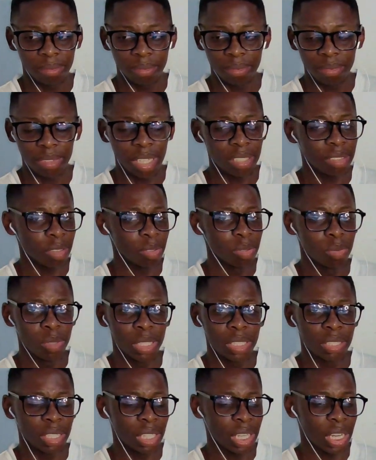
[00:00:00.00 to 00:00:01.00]
That's the only
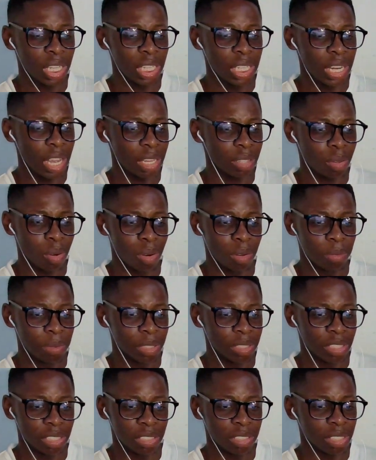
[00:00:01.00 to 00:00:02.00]
way to clean that doll,
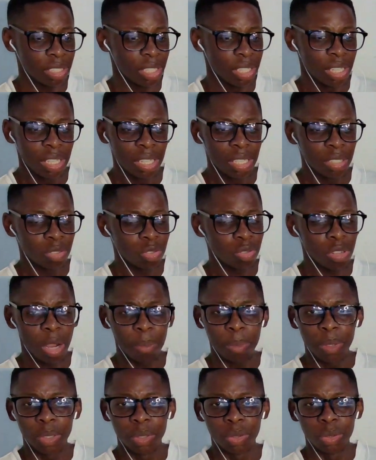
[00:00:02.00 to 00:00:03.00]
bro. Just
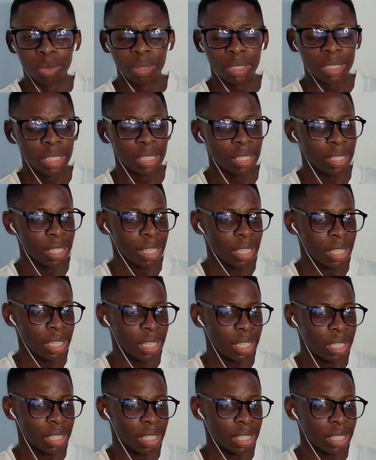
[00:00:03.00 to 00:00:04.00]
drop a nuke.
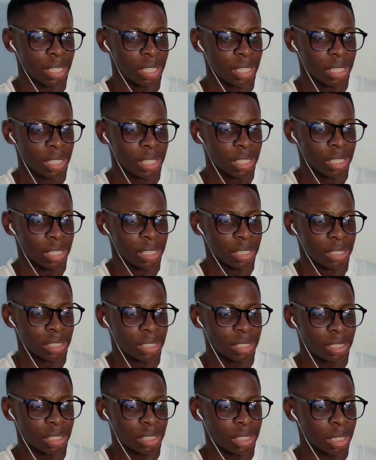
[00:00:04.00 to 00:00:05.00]
The
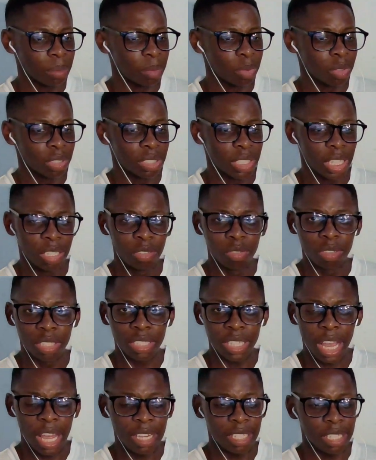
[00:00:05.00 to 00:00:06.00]
most
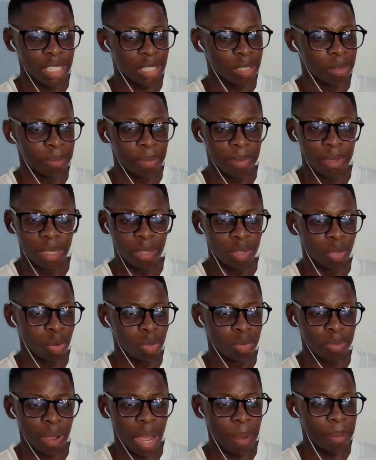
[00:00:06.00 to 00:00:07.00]
dangerous asset
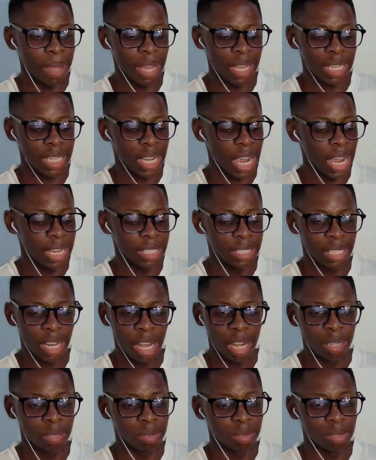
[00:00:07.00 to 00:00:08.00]
known by mankind.
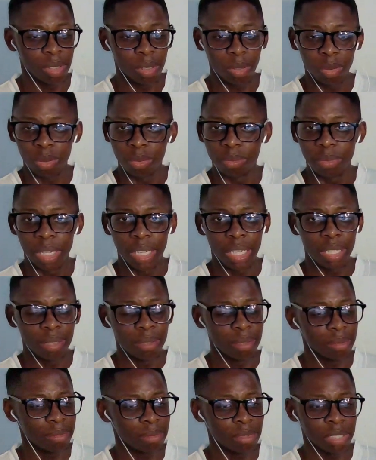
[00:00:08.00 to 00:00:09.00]
I don't know,
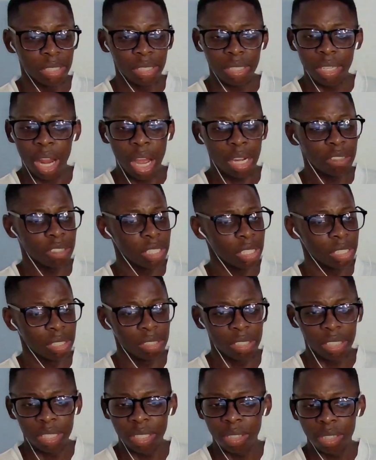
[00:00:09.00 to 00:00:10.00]
man. Just launch
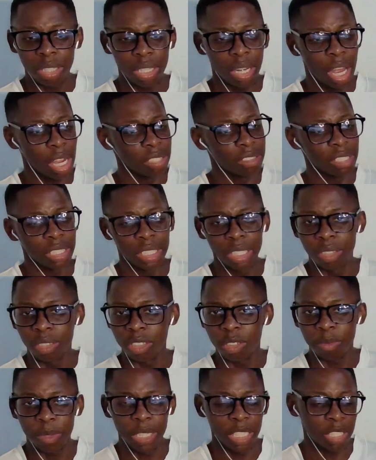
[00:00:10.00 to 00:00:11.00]
it
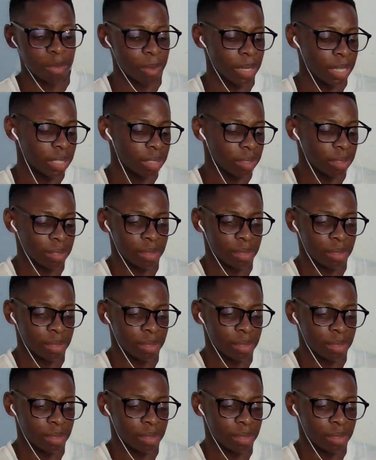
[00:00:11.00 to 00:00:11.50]
into space, man.